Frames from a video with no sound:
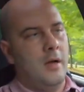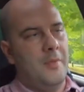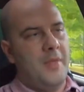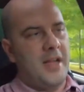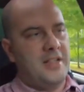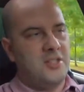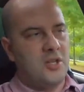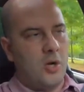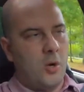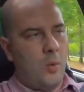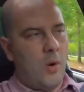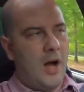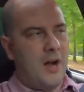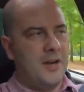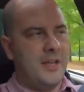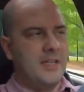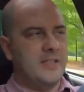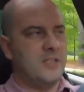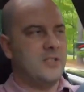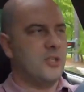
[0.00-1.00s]
That took a
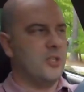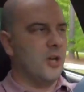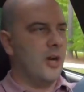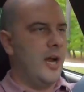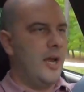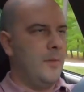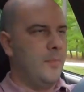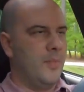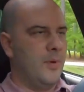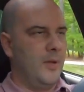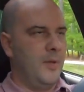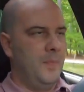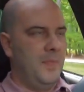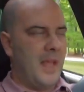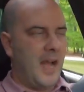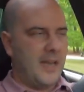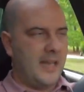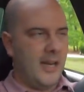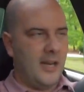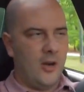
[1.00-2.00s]
while to get straight, but
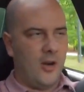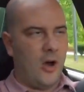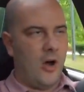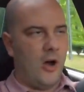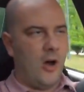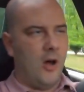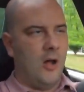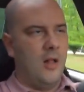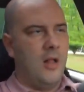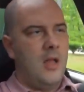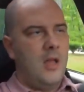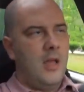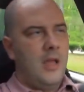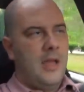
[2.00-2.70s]
I did it all.